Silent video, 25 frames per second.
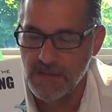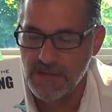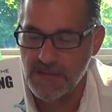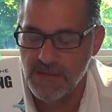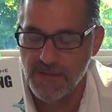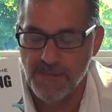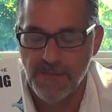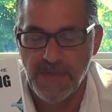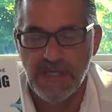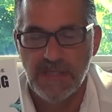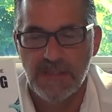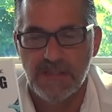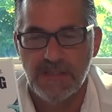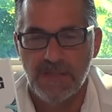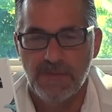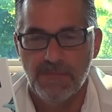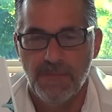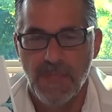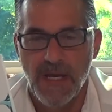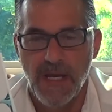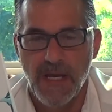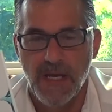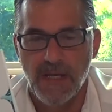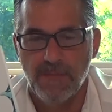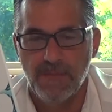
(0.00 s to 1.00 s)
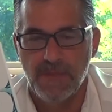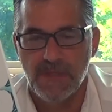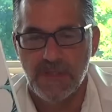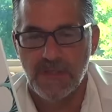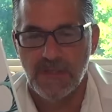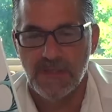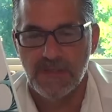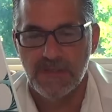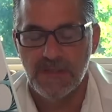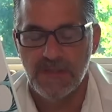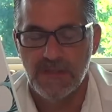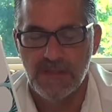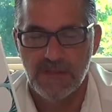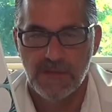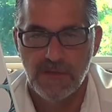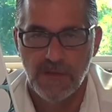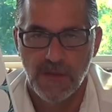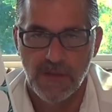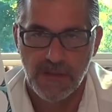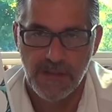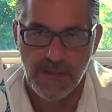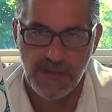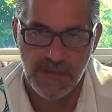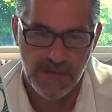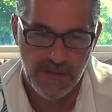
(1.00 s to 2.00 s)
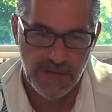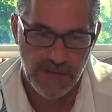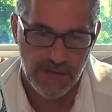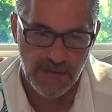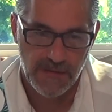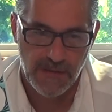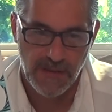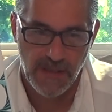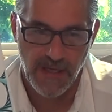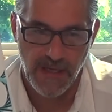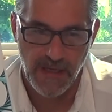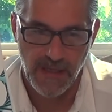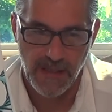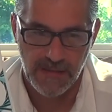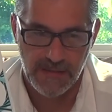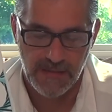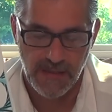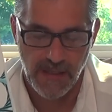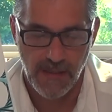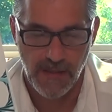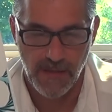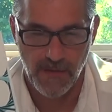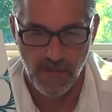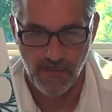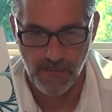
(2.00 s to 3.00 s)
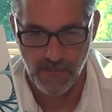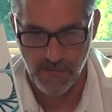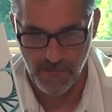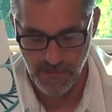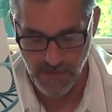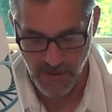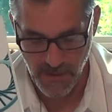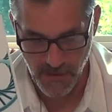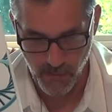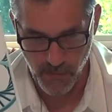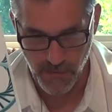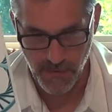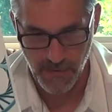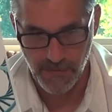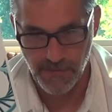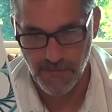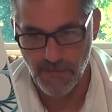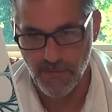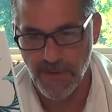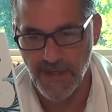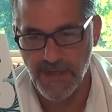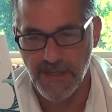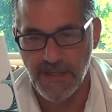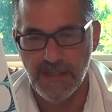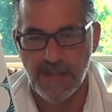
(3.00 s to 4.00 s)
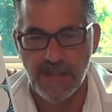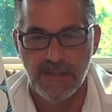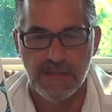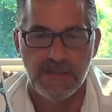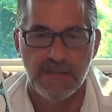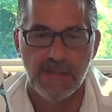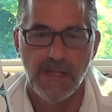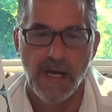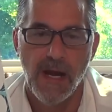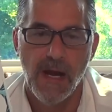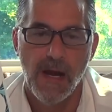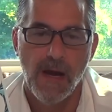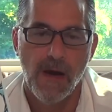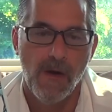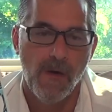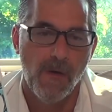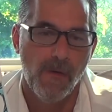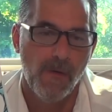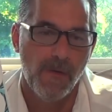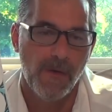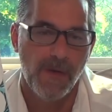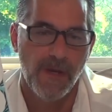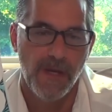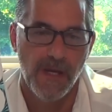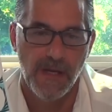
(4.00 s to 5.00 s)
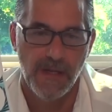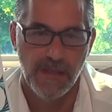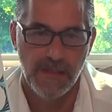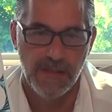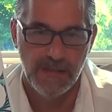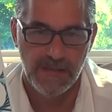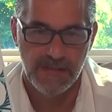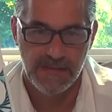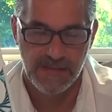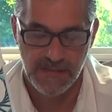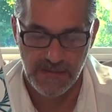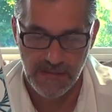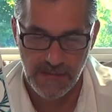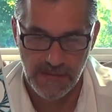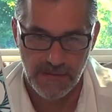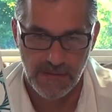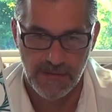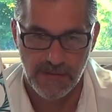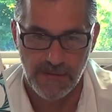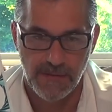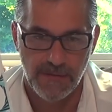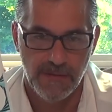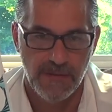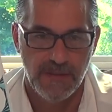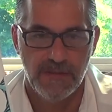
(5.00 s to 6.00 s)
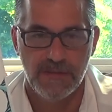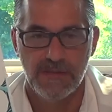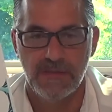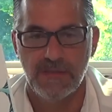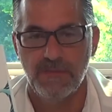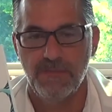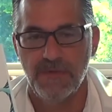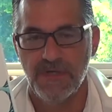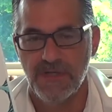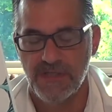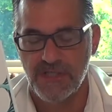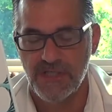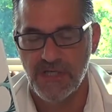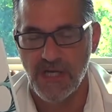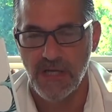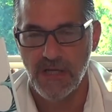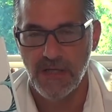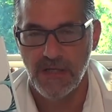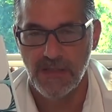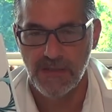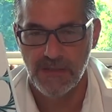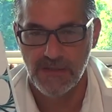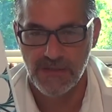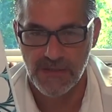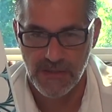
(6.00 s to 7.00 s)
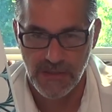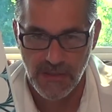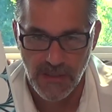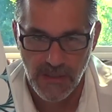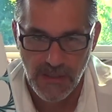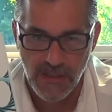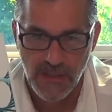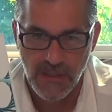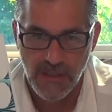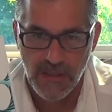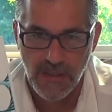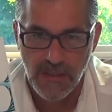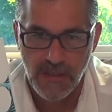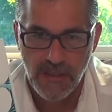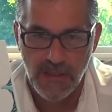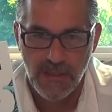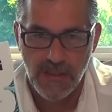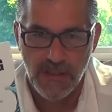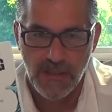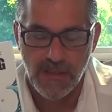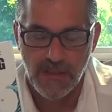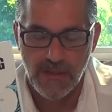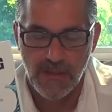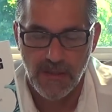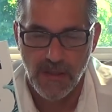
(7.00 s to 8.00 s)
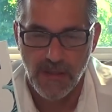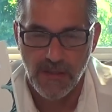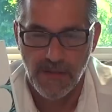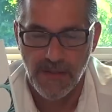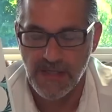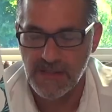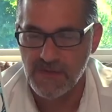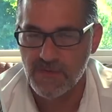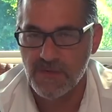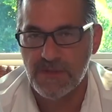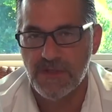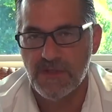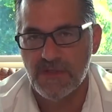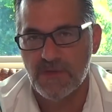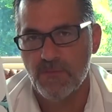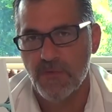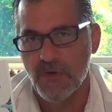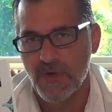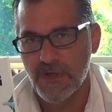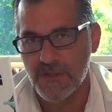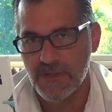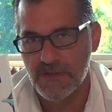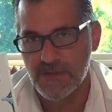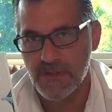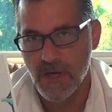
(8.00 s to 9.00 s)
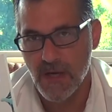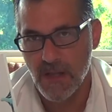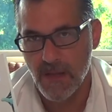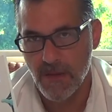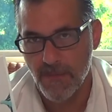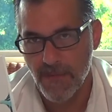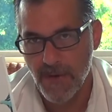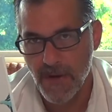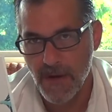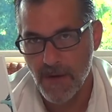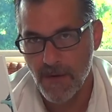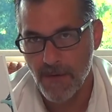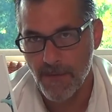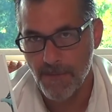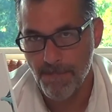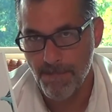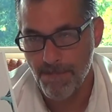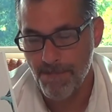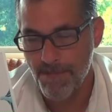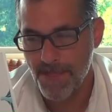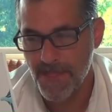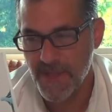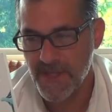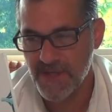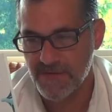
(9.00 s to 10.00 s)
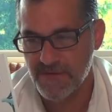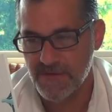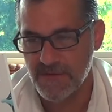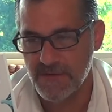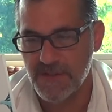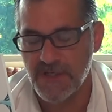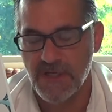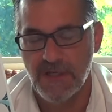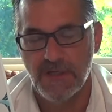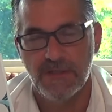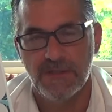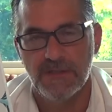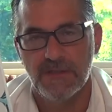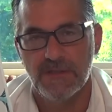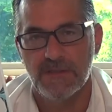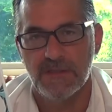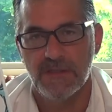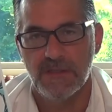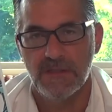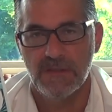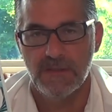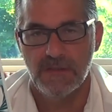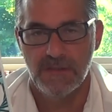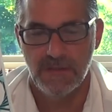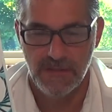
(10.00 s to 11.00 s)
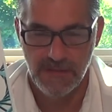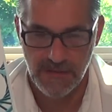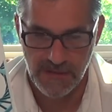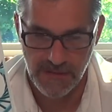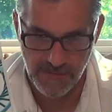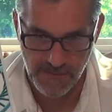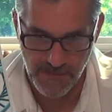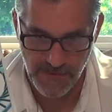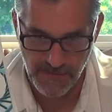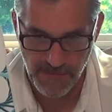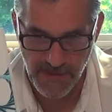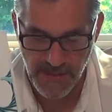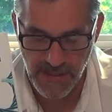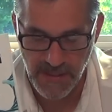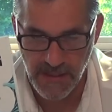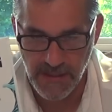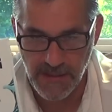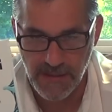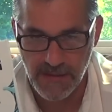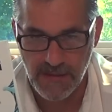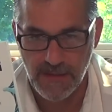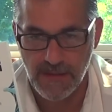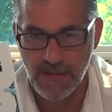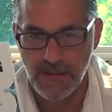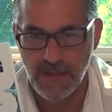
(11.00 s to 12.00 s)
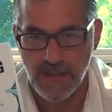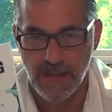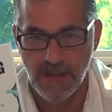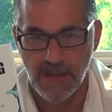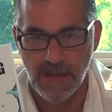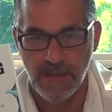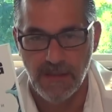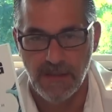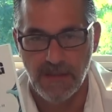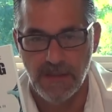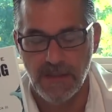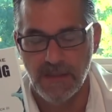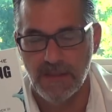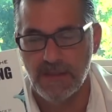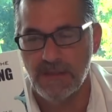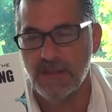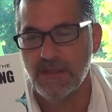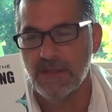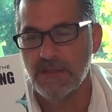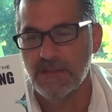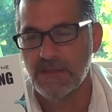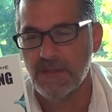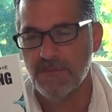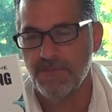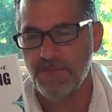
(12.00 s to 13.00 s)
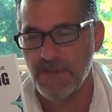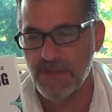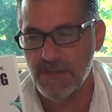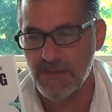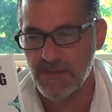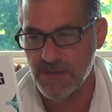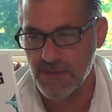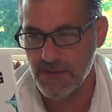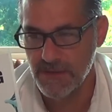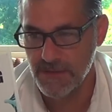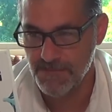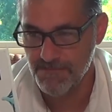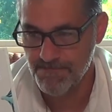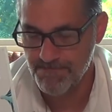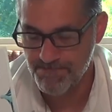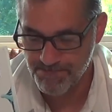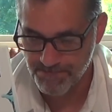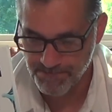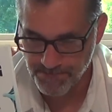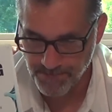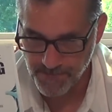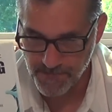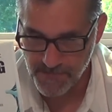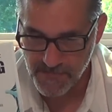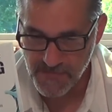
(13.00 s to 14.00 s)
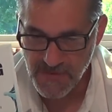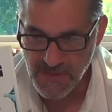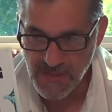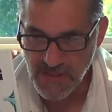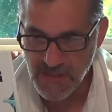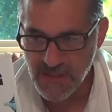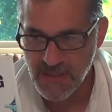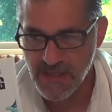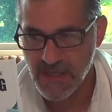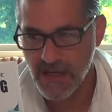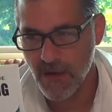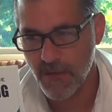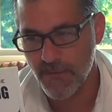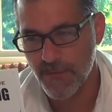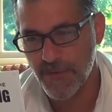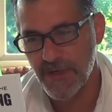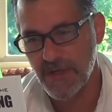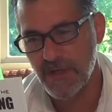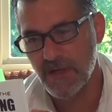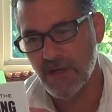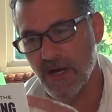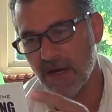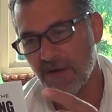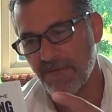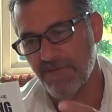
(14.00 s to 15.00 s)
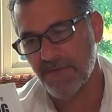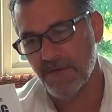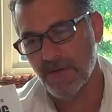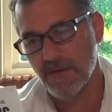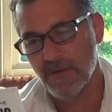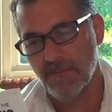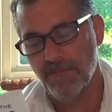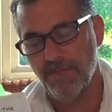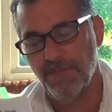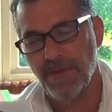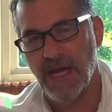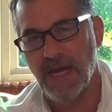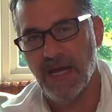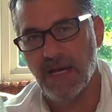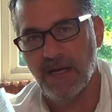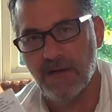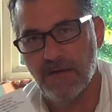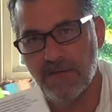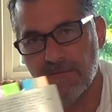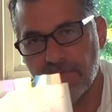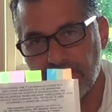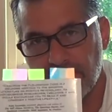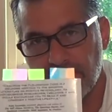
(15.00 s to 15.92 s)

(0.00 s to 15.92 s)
amazing man because he's looking at our world the way it is now, and he's seeing that there needs to be change. And that's what this book is all about, is the changes that need to be made. And in his opinion, and I'll read it off the back